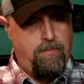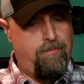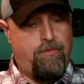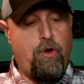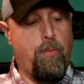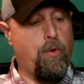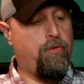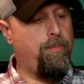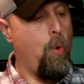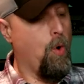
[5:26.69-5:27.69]
Super
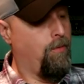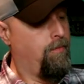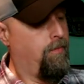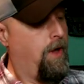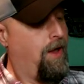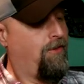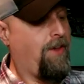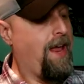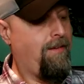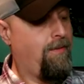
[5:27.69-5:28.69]
Sport, the
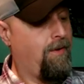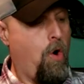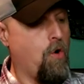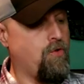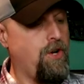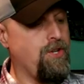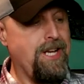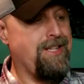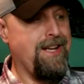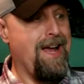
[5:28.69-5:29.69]
Estate cartridge,
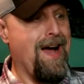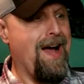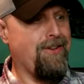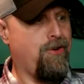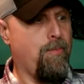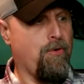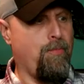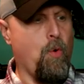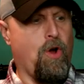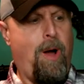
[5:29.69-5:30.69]
ECI, Super
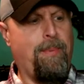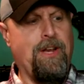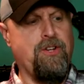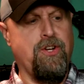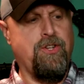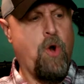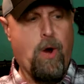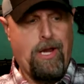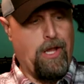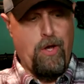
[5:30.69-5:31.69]
Sport Competition,
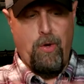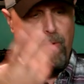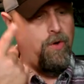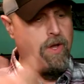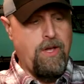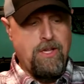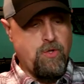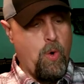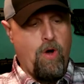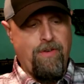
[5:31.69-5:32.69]
target load,
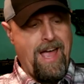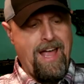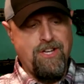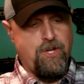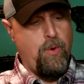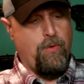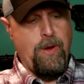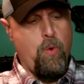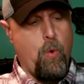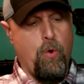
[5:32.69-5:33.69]
12 gauge, two and
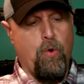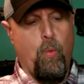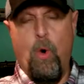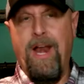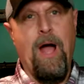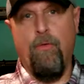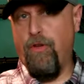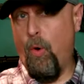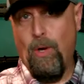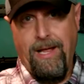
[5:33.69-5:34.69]
three quarter, one
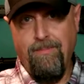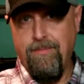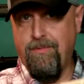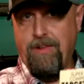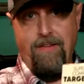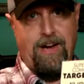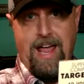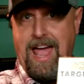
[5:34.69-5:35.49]
ounce only, seven and a